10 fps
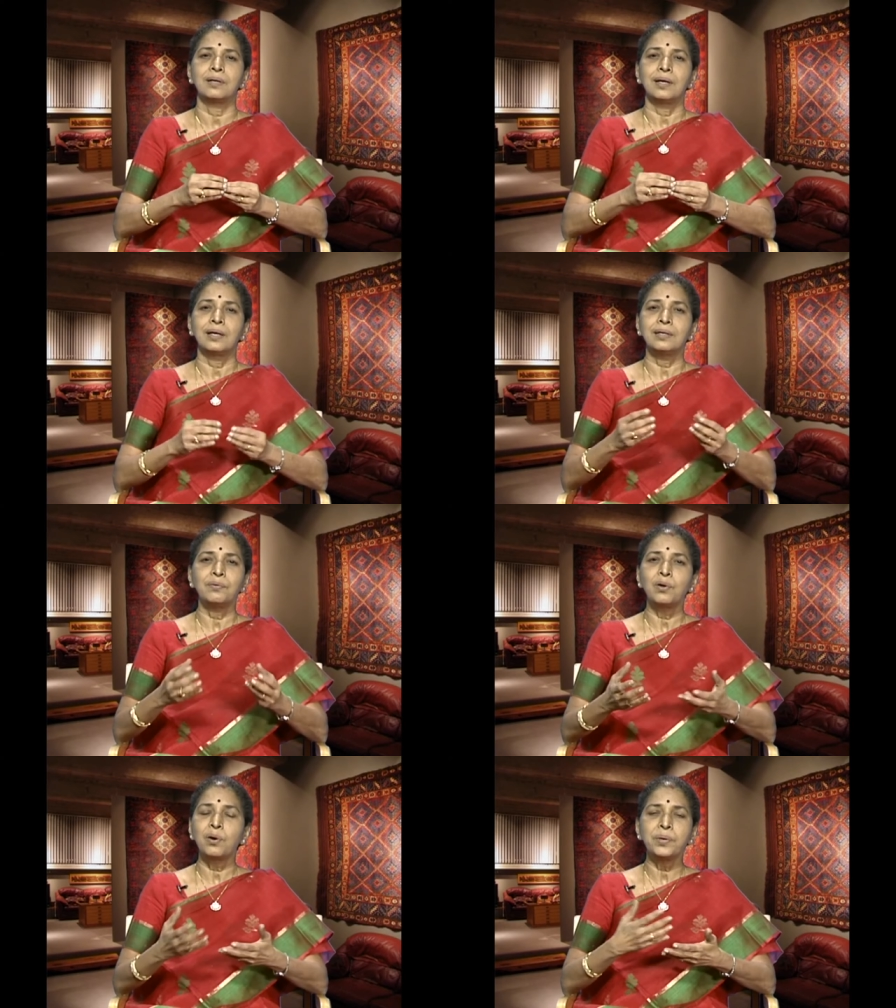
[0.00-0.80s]
they will
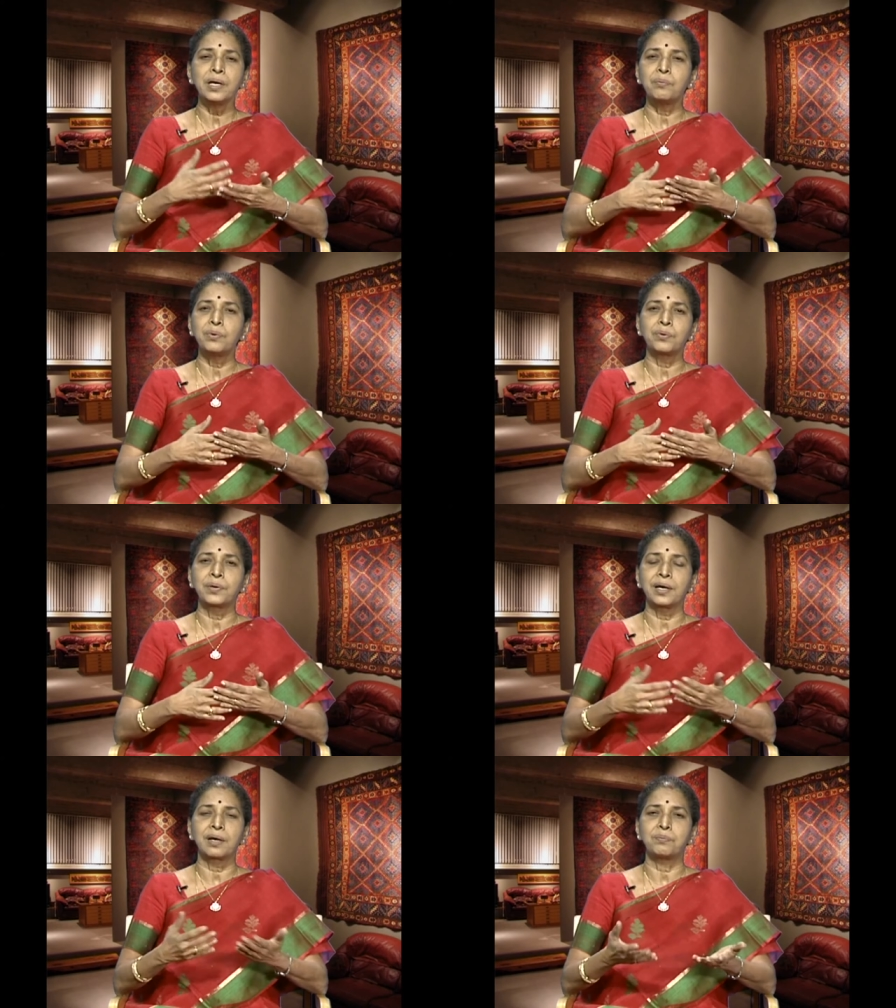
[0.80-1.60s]
not be able to
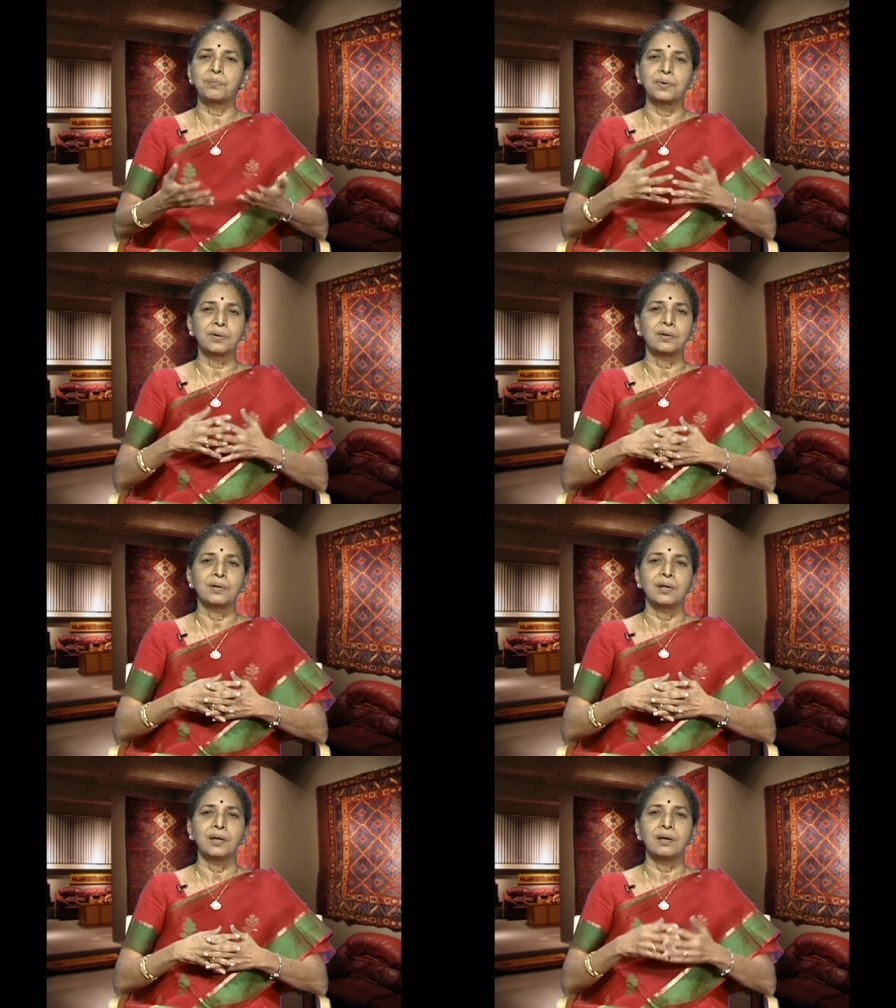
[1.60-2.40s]
take up uh,
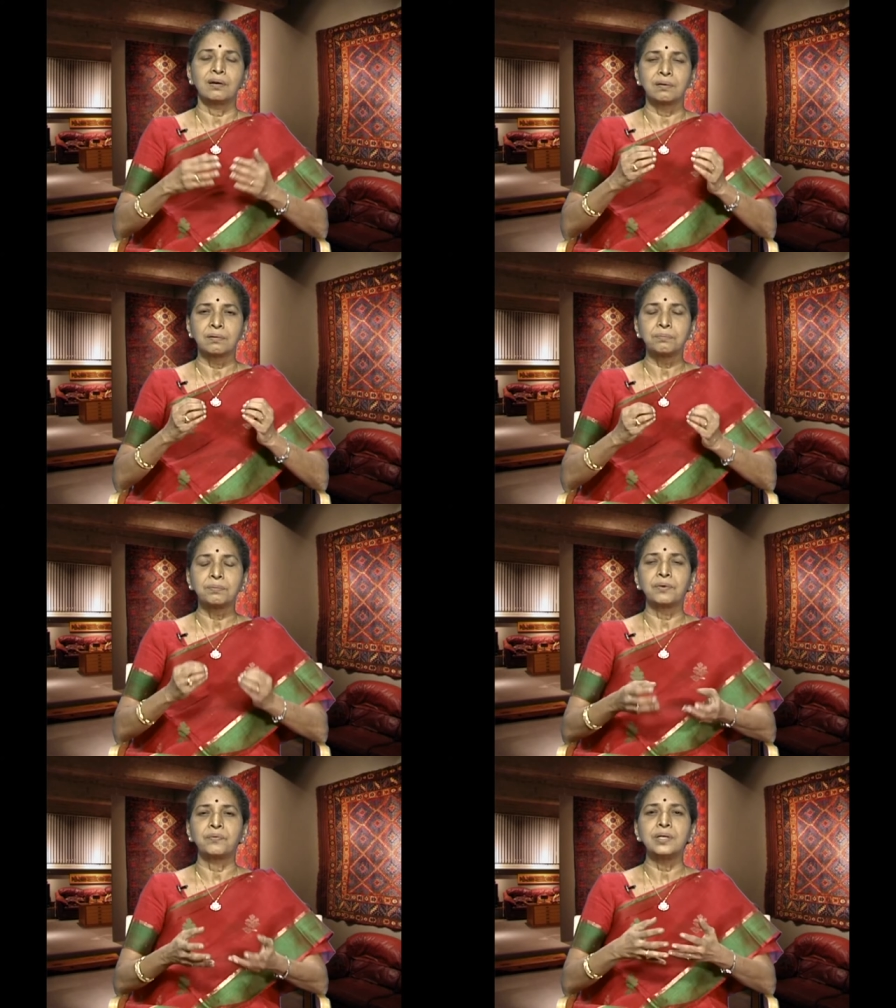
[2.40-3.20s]
uh,
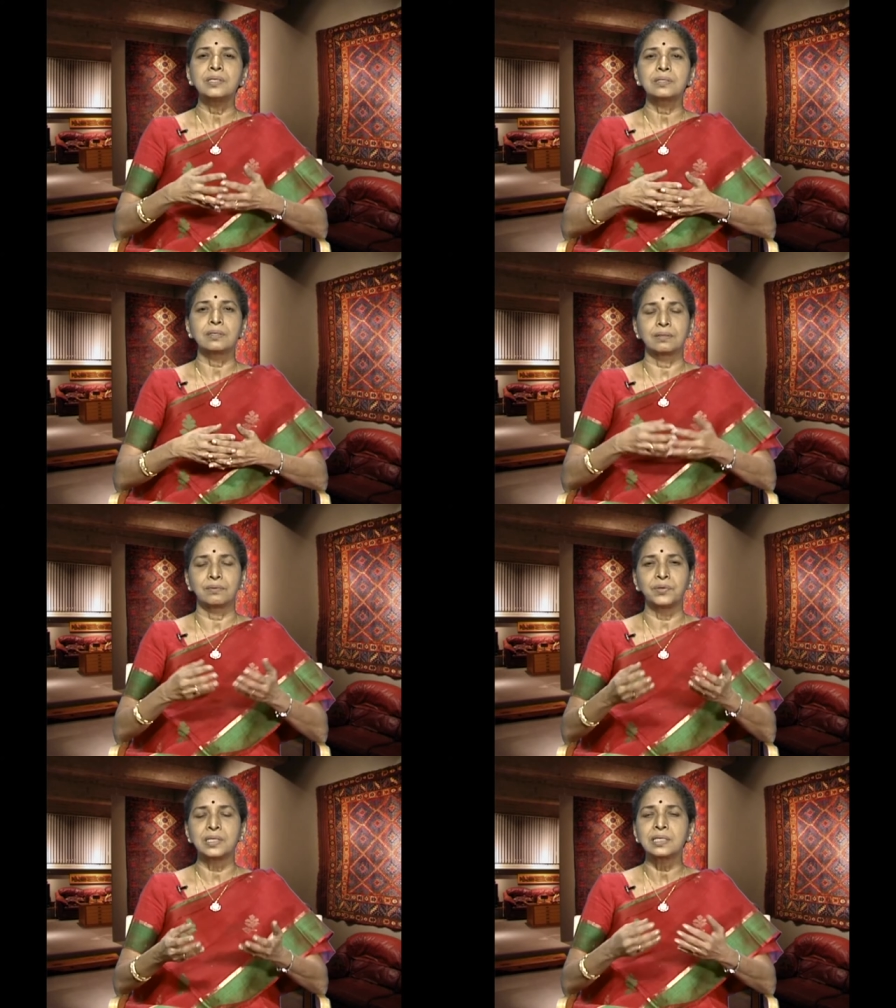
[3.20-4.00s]
uh finish the
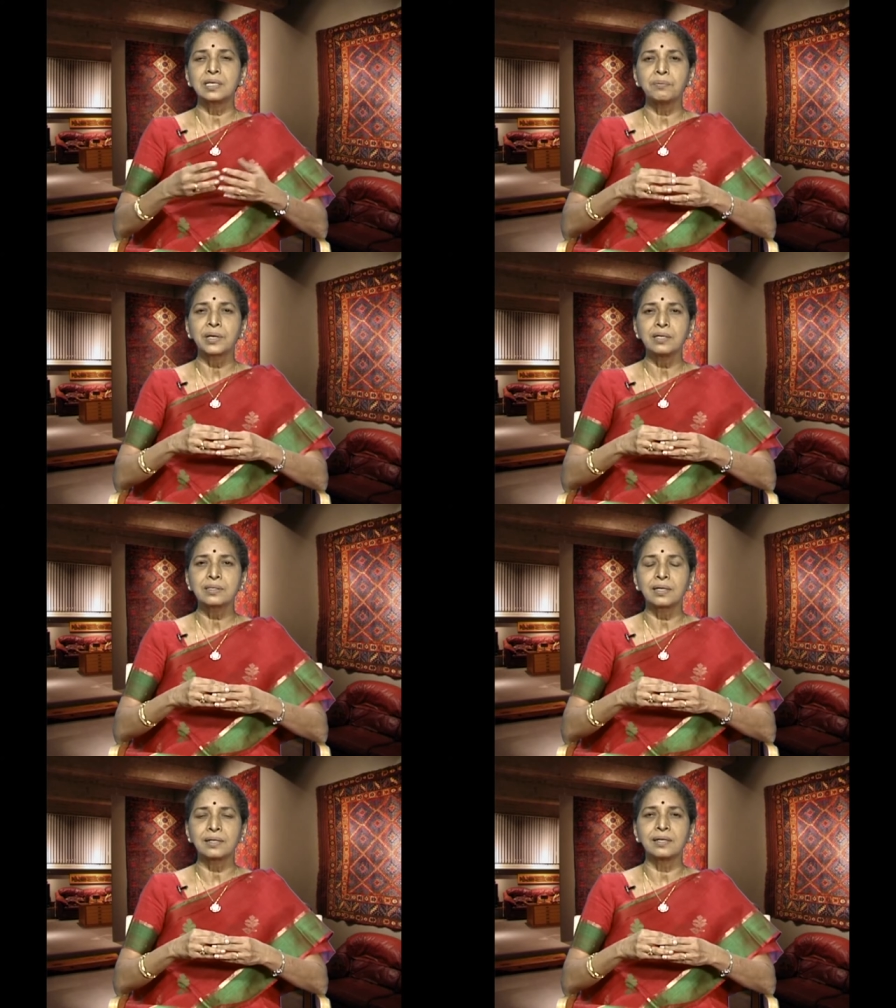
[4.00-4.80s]
finishing chemicals
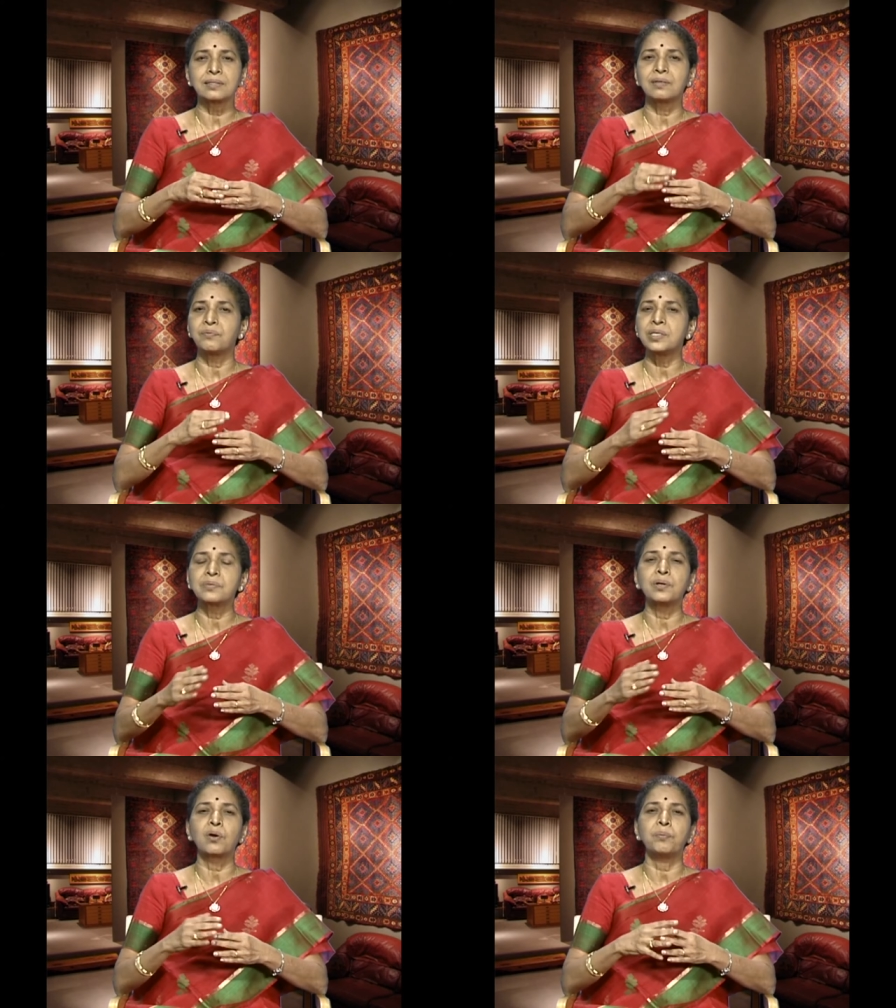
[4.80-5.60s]
and thus the finish will
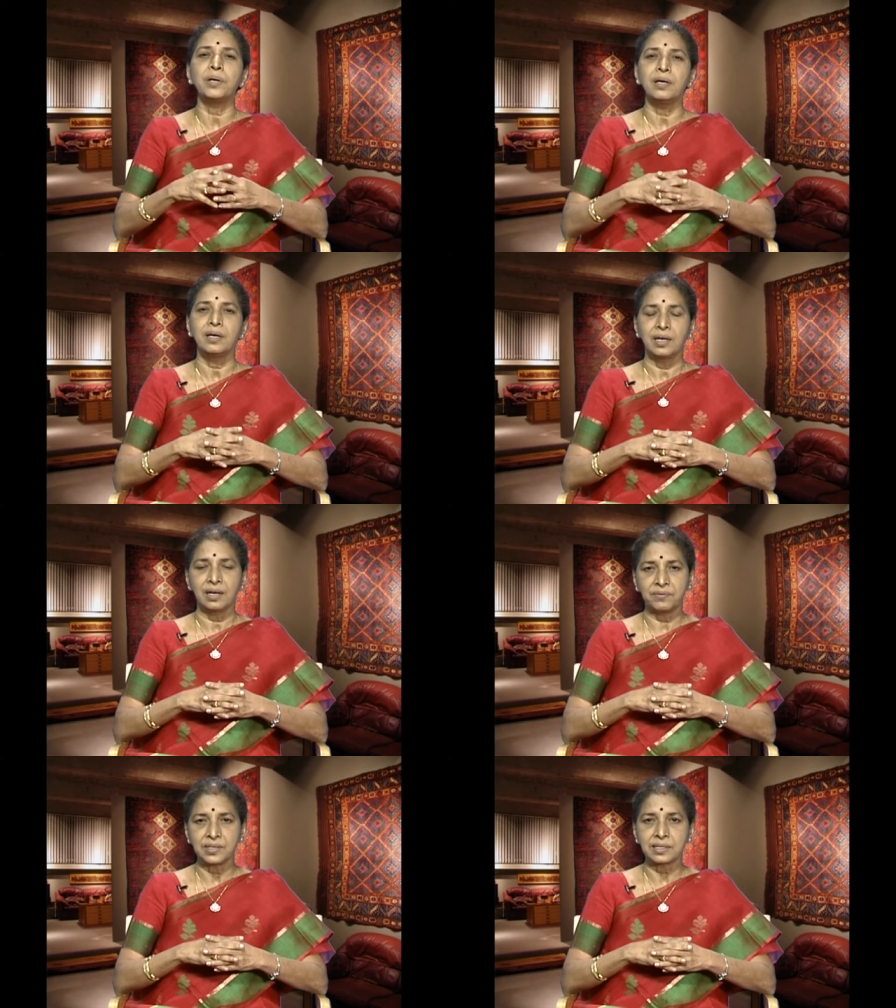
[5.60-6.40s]
not be
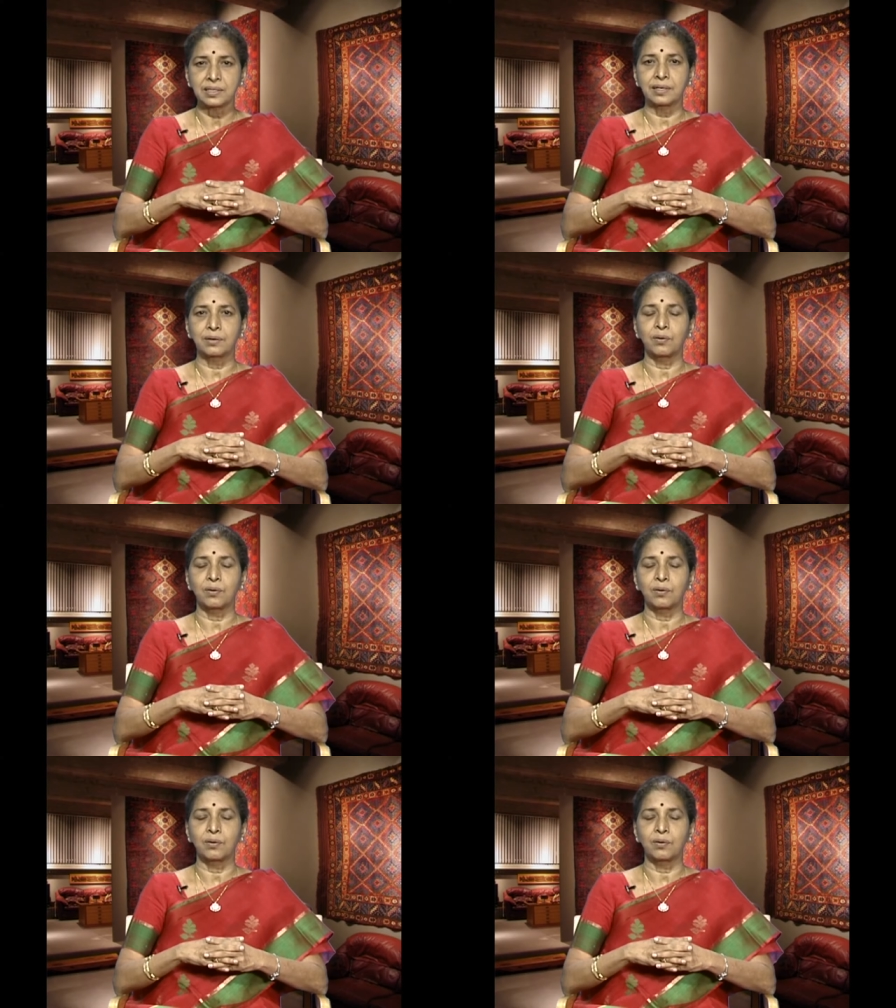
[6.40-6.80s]
efficient at all.